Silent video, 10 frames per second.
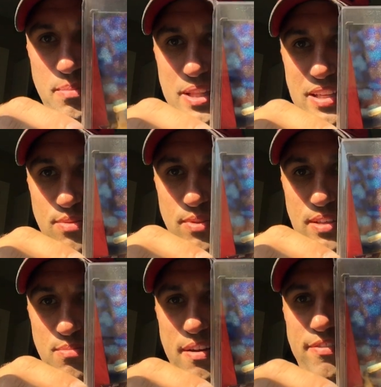But this one
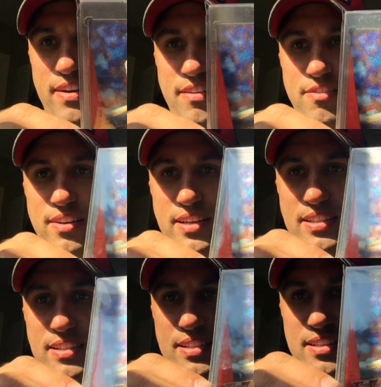is my favorite. It
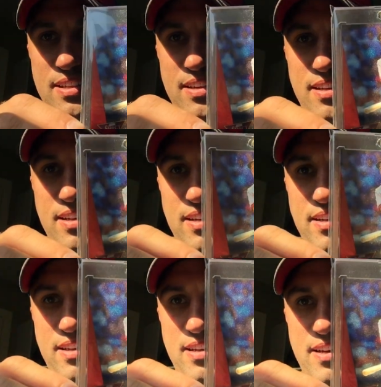just
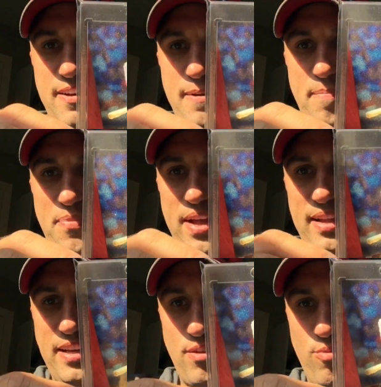I
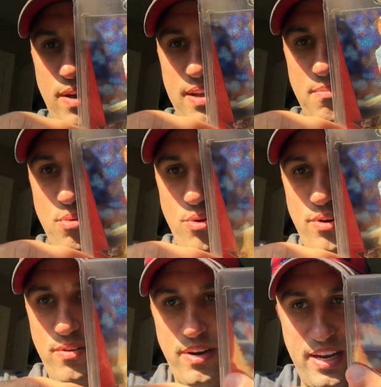like the red
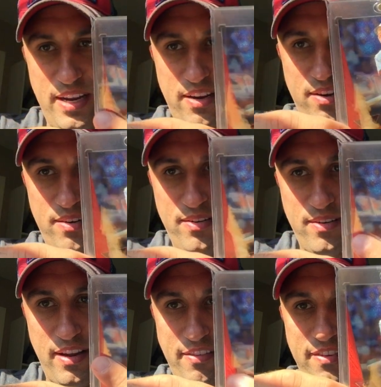border right here,
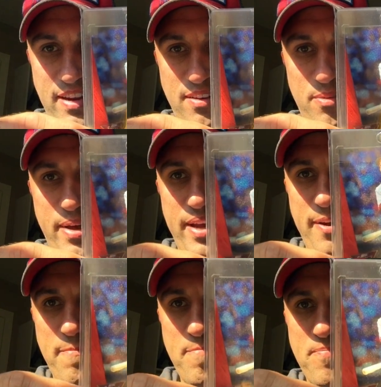like fading
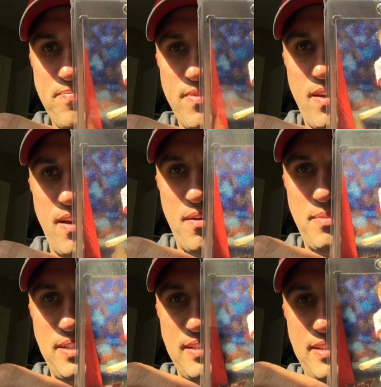away.
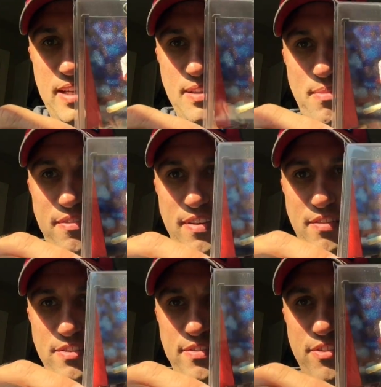It's my
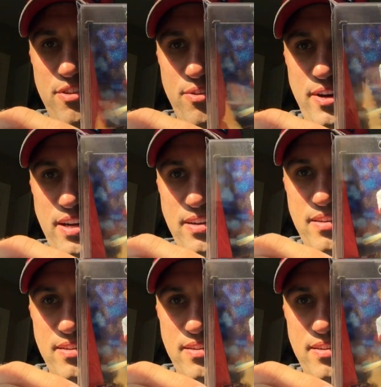favorite of the 3.